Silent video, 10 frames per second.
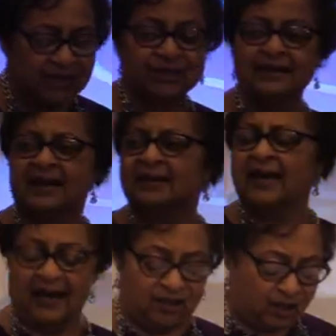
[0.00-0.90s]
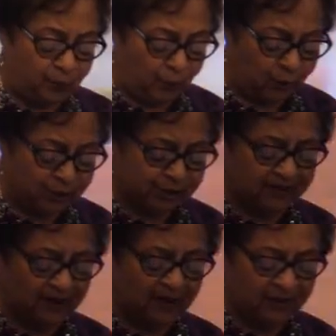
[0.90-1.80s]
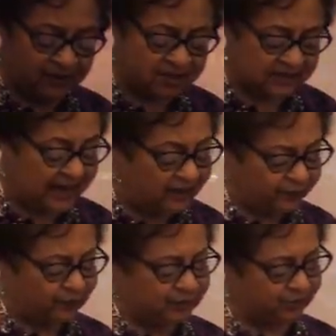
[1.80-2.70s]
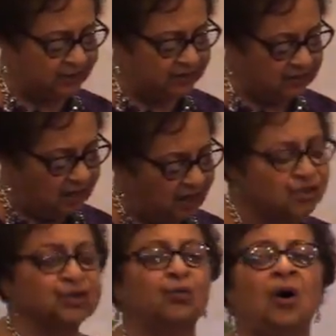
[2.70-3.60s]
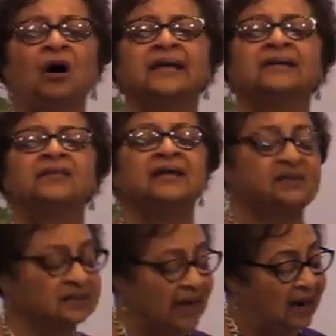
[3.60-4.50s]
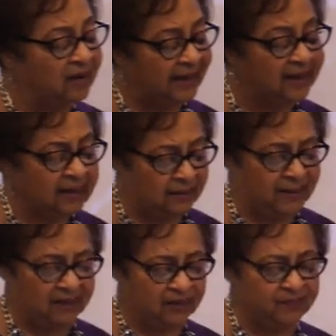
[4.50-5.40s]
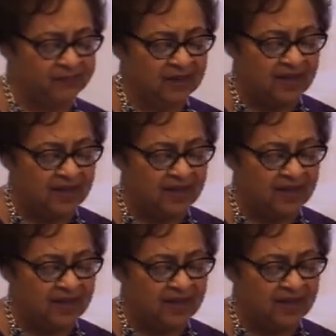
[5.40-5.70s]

She dedicated a portion of her staff retreat to walking the entire incubator,